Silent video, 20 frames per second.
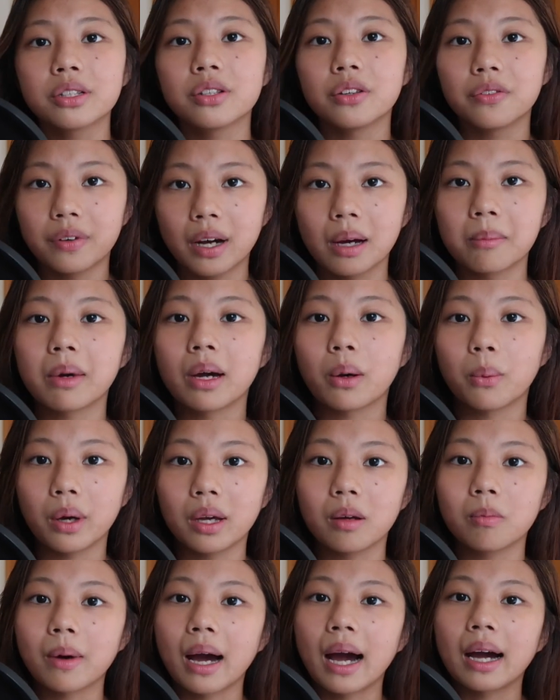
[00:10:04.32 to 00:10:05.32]
to find my
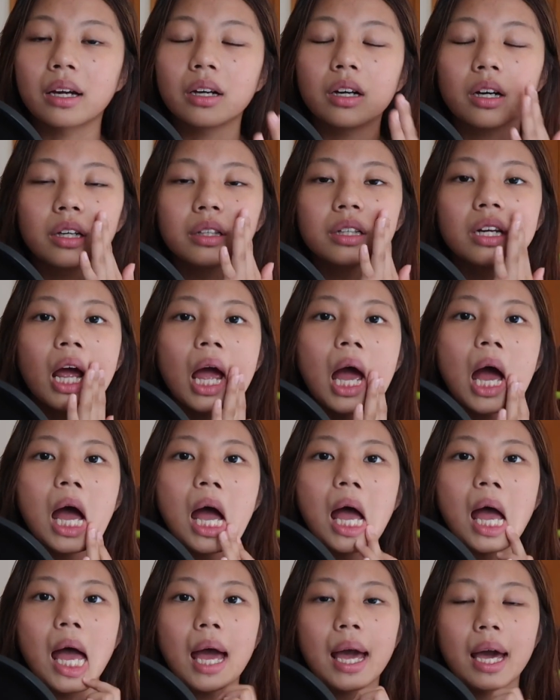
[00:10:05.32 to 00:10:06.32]
way back on.
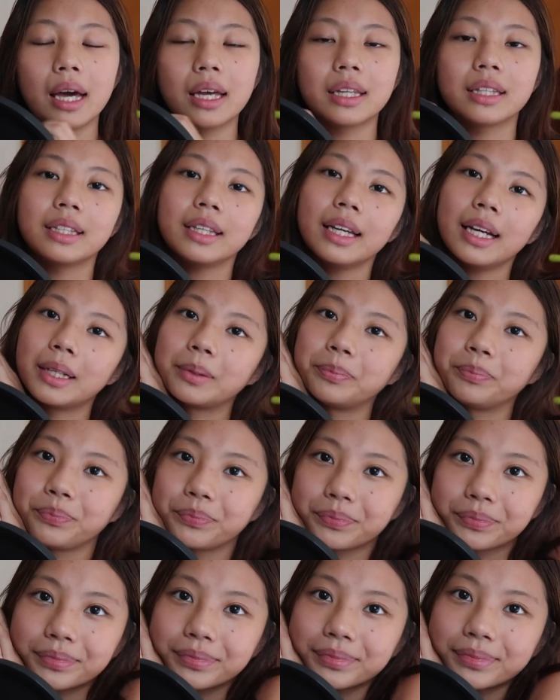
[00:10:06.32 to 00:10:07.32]
And yeah,
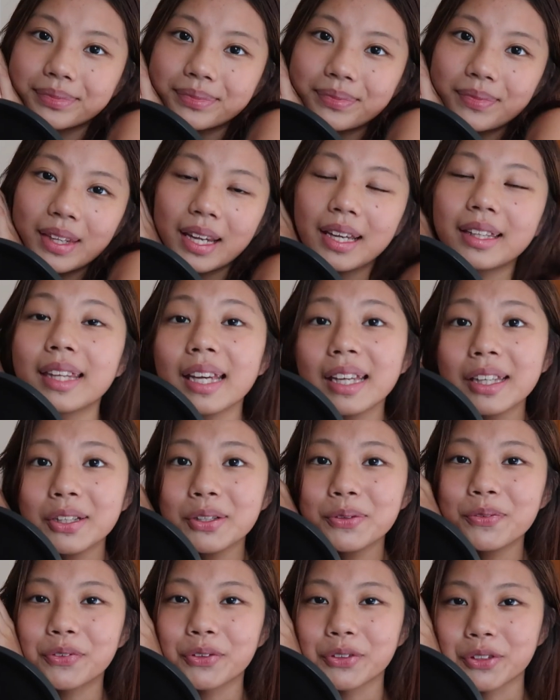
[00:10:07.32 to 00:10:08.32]
thank
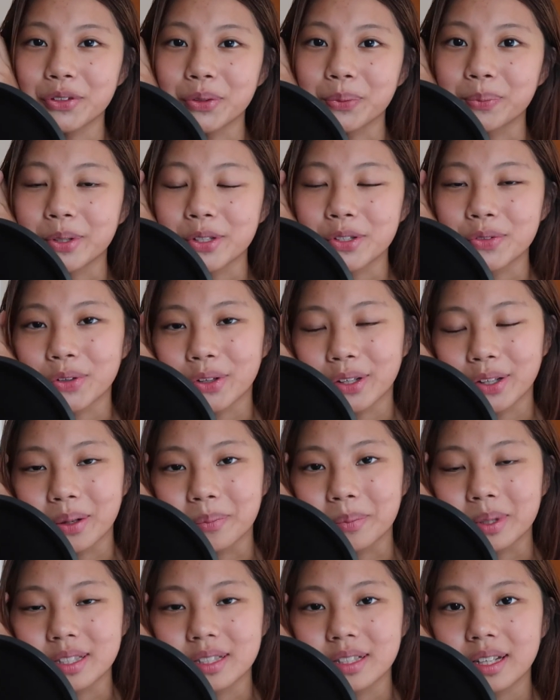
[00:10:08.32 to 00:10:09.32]
you for so much for
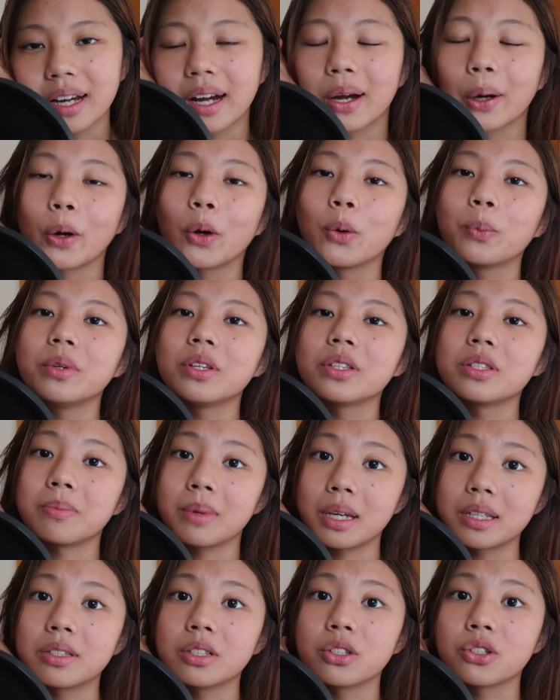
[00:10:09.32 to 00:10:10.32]
coming today. I hope this
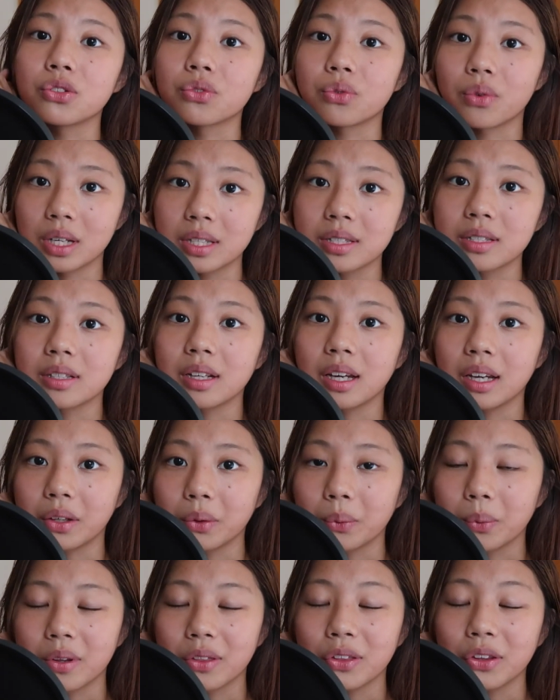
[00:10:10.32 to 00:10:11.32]
message
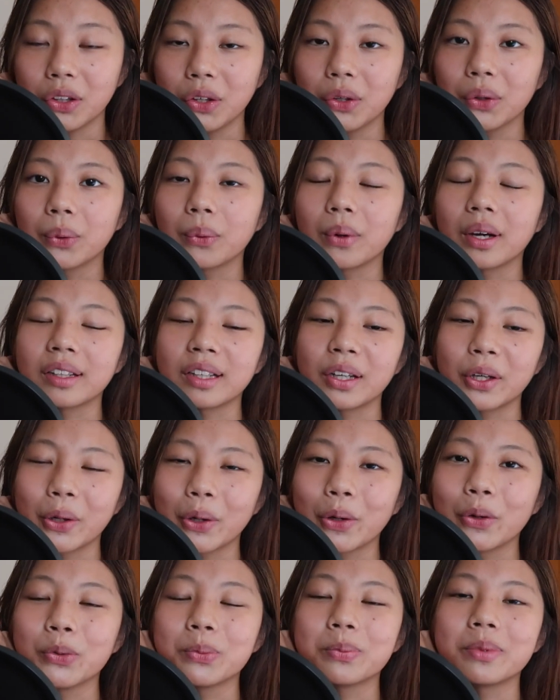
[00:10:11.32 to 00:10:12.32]
resonated with you, and I
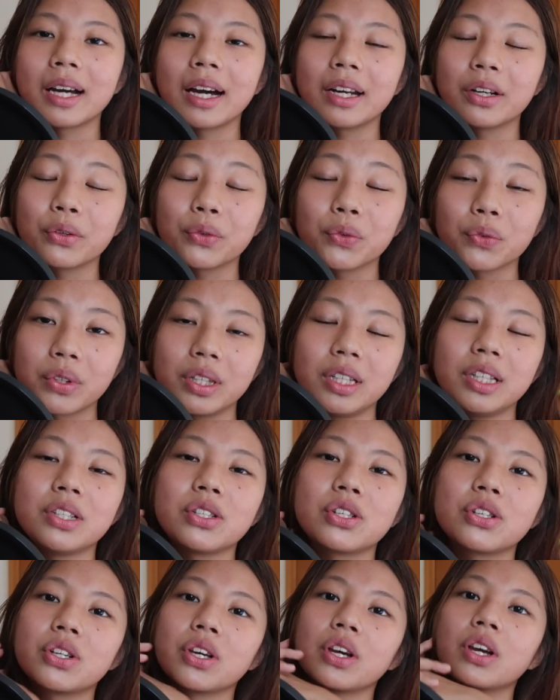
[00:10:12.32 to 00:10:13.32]
hope that it
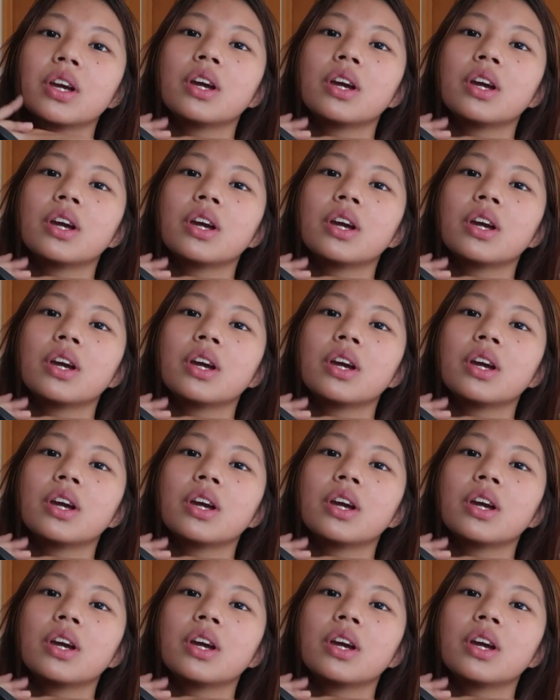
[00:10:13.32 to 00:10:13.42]
reached